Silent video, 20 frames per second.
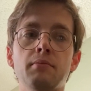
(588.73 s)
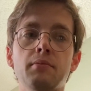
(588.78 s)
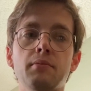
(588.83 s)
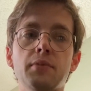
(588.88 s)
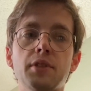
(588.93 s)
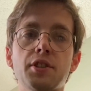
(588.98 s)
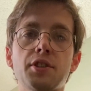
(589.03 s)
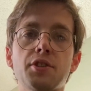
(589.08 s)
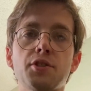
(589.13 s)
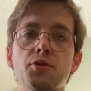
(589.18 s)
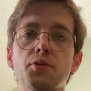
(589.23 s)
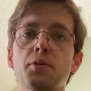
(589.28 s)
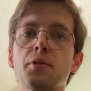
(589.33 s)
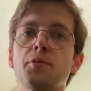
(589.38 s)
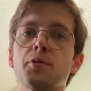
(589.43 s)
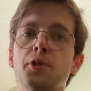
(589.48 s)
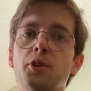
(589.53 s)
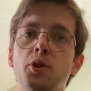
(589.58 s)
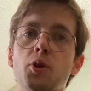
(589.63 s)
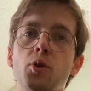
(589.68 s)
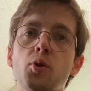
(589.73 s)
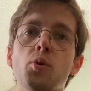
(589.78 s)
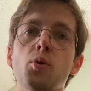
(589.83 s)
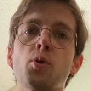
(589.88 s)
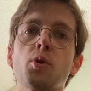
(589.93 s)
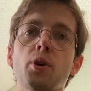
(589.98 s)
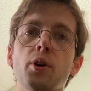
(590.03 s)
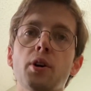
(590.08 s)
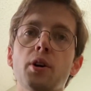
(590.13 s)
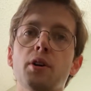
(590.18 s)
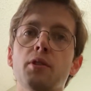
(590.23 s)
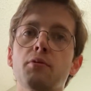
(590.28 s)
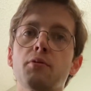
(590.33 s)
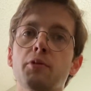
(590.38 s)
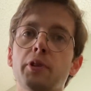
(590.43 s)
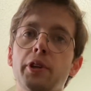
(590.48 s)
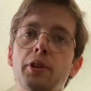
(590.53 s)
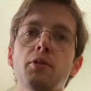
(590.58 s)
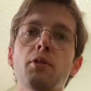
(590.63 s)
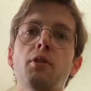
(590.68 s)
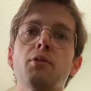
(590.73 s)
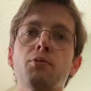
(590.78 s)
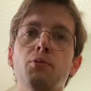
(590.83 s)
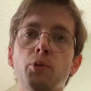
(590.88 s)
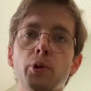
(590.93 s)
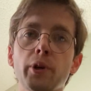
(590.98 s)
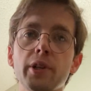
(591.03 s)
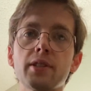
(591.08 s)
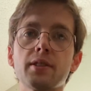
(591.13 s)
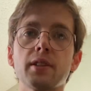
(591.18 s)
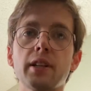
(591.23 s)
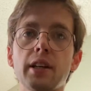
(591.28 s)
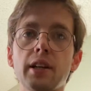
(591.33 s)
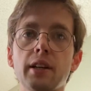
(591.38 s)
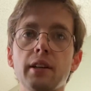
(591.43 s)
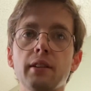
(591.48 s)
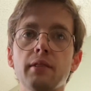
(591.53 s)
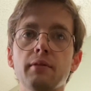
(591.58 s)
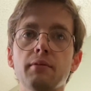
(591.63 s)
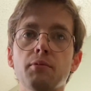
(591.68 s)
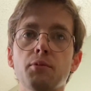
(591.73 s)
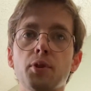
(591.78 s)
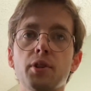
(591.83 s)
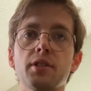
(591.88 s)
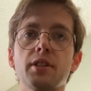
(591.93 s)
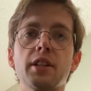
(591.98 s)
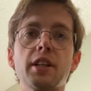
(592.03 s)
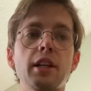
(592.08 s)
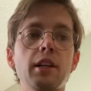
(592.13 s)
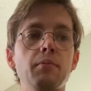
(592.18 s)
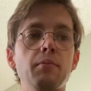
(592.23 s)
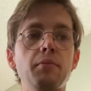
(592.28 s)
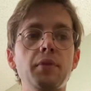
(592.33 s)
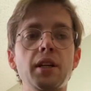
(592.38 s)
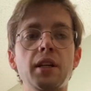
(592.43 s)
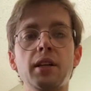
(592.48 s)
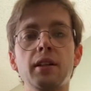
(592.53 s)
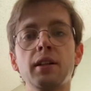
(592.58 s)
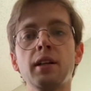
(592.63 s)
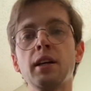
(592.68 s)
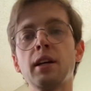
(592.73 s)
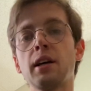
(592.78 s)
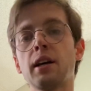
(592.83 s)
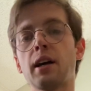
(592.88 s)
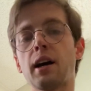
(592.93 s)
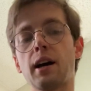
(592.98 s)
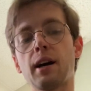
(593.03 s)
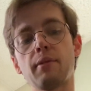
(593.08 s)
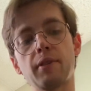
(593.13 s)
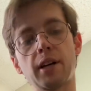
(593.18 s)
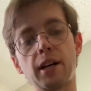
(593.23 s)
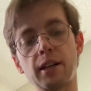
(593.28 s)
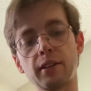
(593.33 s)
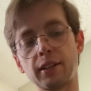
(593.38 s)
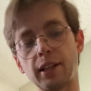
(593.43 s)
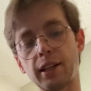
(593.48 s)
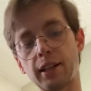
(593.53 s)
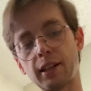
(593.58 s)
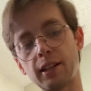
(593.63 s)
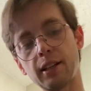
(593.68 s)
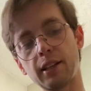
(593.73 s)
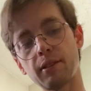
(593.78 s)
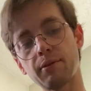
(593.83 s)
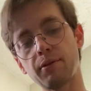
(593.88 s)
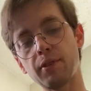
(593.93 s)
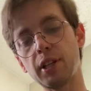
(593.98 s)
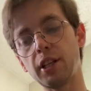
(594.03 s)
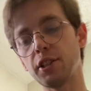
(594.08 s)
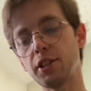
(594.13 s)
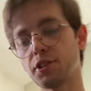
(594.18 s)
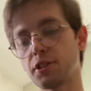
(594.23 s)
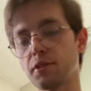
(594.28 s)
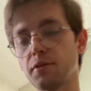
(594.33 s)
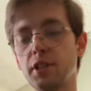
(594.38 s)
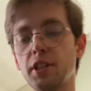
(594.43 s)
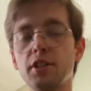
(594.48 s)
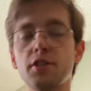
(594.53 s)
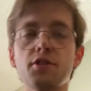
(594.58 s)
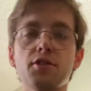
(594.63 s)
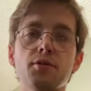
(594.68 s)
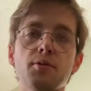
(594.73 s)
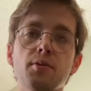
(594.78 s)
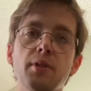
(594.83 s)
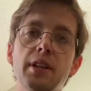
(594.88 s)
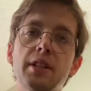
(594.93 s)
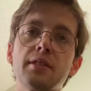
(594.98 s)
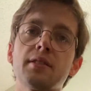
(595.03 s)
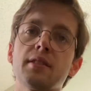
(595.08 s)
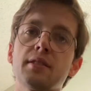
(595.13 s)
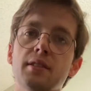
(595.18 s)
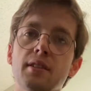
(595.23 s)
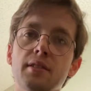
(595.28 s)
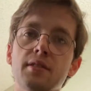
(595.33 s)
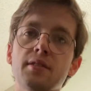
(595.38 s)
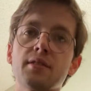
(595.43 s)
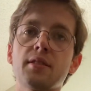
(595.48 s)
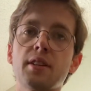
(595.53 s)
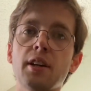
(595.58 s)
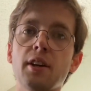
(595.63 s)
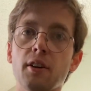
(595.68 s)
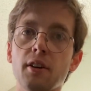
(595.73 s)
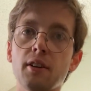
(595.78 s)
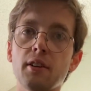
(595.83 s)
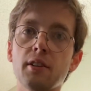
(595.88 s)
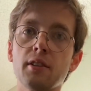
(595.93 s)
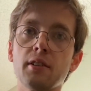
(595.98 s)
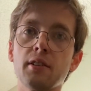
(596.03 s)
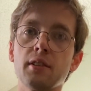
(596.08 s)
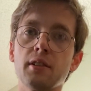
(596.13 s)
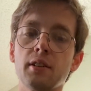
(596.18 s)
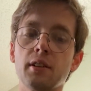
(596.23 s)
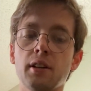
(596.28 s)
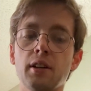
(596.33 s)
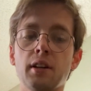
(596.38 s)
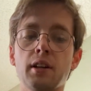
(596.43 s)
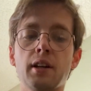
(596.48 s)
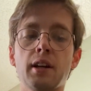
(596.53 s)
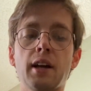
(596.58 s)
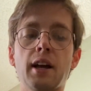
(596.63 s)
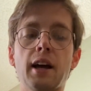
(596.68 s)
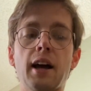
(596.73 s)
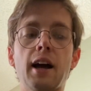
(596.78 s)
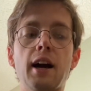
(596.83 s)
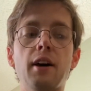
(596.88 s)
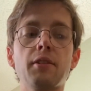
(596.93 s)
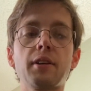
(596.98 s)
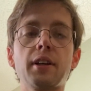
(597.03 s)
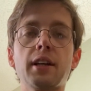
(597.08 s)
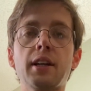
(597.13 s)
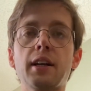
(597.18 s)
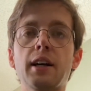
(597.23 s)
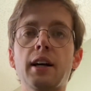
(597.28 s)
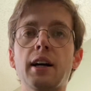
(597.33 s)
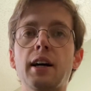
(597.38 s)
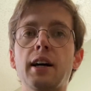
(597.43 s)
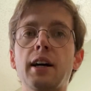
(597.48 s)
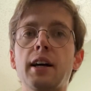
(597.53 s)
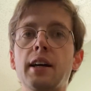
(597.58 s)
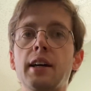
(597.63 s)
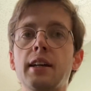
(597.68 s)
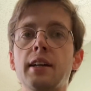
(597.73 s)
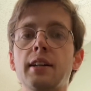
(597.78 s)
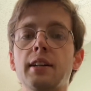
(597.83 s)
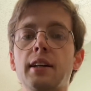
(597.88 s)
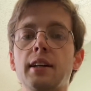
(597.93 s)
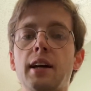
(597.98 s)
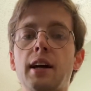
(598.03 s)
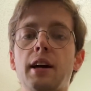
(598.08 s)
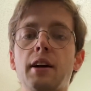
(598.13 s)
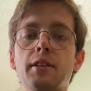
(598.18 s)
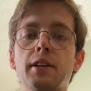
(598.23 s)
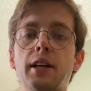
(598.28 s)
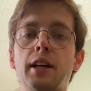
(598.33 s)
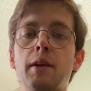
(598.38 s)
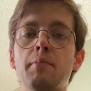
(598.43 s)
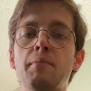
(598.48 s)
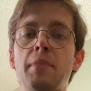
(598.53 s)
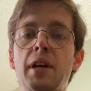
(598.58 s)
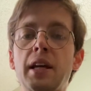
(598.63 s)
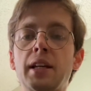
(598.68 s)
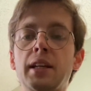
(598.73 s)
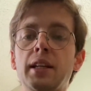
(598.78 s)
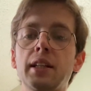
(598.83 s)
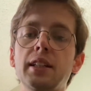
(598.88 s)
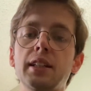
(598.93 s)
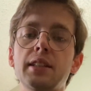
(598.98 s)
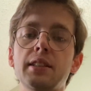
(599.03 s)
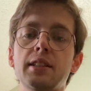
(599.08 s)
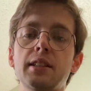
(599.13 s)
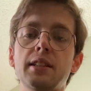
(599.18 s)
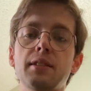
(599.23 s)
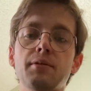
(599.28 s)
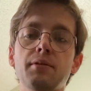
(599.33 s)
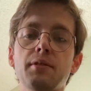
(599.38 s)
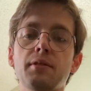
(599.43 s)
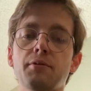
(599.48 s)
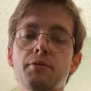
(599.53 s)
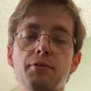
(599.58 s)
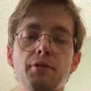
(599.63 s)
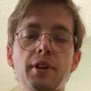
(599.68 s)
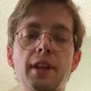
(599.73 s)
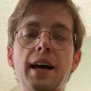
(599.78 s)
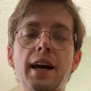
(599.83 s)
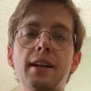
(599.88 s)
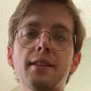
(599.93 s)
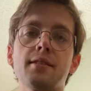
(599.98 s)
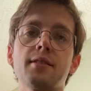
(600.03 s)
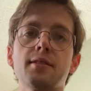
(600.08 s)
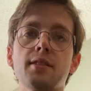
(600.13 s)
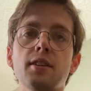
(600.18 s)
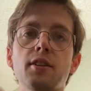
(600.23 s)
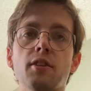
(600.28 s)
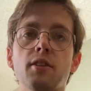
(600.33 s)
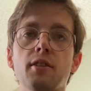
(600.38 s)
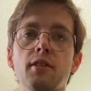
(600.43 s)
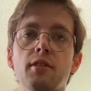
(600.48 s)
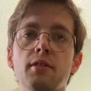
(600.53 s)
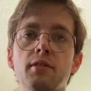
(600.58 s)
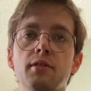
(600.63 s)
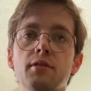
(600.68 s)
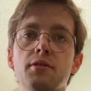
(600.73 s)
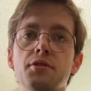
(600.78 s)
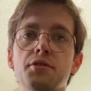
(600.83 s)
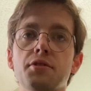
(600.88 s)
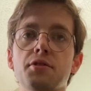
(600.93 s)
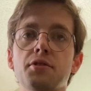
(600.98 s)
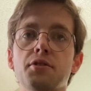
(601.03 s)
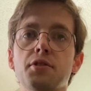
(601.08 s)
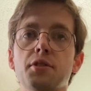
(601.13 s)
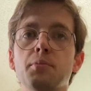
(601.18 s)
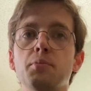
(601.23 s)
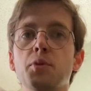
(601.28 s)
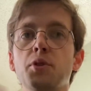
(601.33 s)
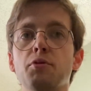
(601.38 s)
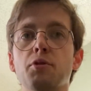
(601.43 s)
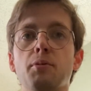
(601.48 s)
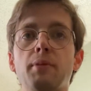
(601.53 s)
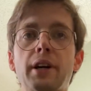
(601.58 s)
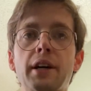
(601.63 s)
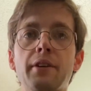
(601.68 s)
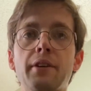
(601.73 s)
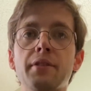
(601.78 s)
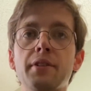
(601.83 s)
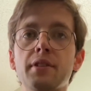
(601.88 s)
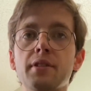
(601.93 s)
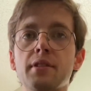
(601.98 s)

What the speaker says: This is sort of the core of what you call voice leading. Voice leading being, I've got, like, if each of these strings is a singer, how can I make it easy for that singer to move around these